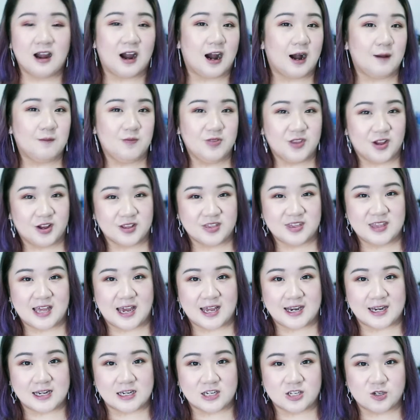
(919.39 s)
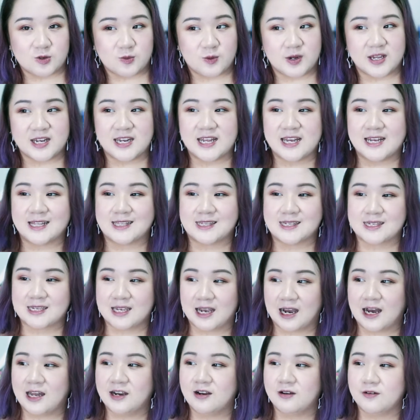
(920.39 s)
I'm not that into it. It's
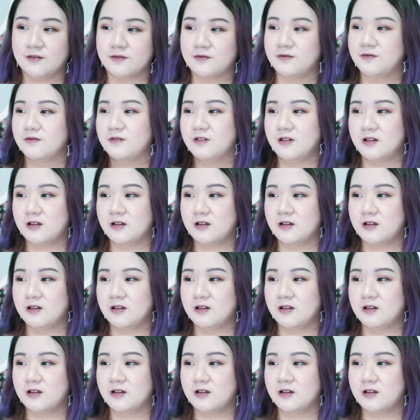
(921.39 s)
kind of